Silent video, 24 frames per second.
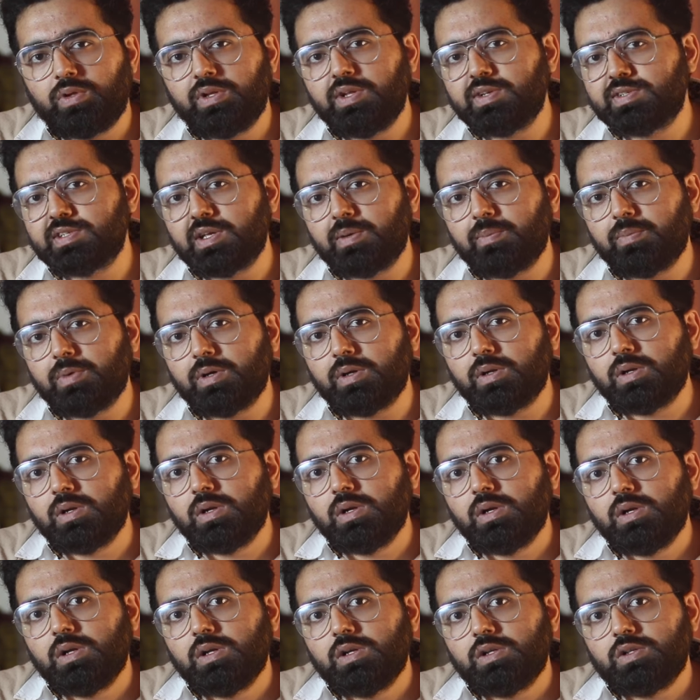December,
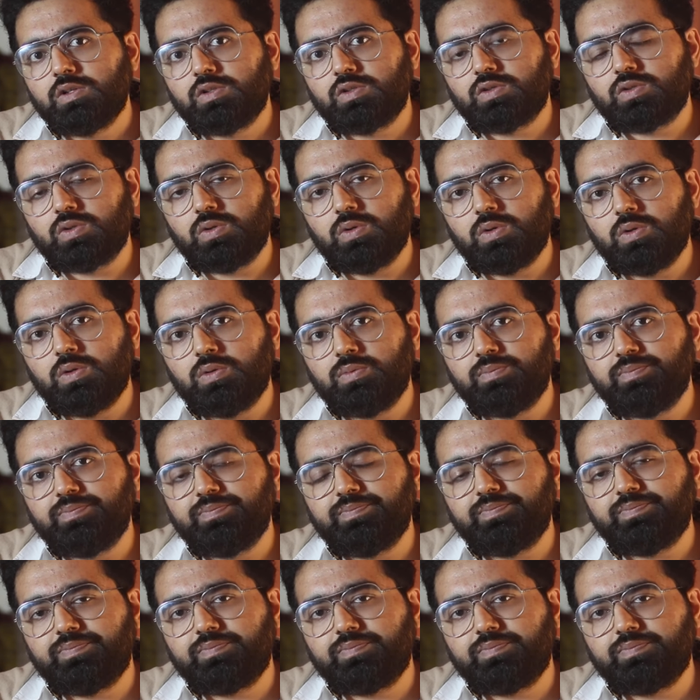so